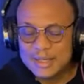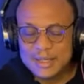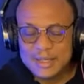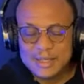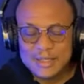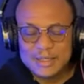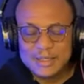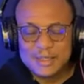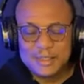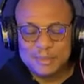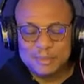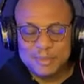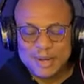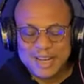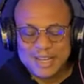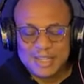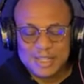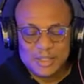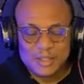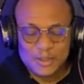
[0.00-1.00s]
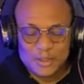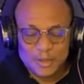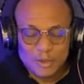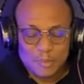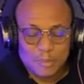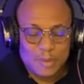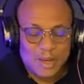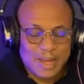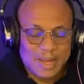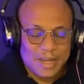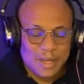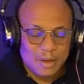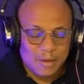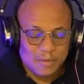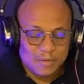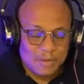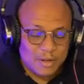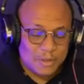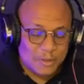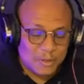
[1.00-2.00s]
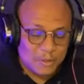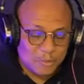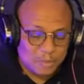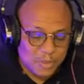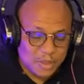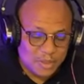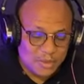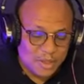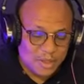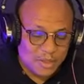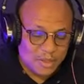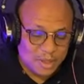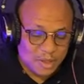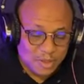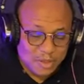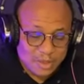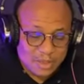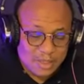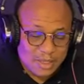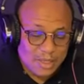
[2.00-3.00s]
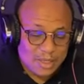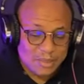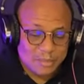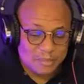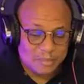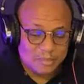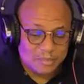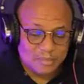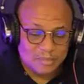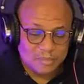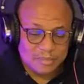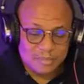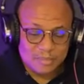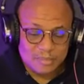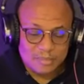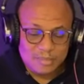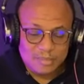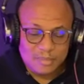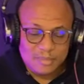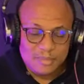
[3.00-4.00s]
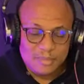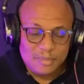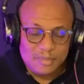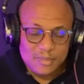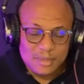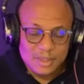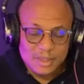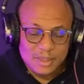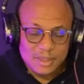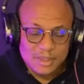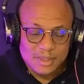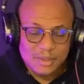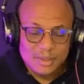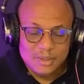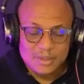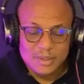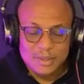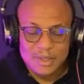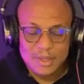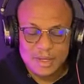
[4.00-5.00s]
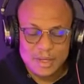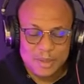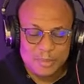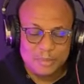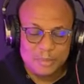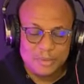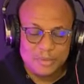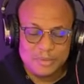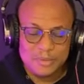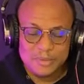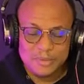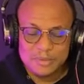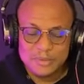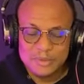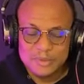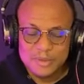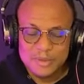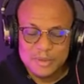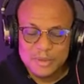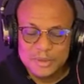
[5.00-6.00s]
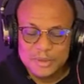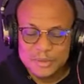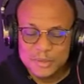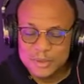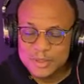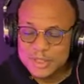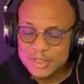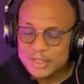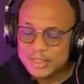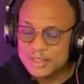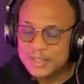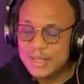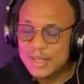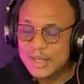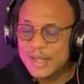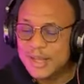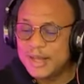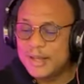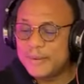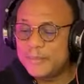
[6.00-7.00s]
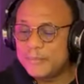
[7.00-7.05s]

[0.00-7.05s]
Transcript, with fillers: that is by the supply of the Spirit on time. It doesn't happen. So this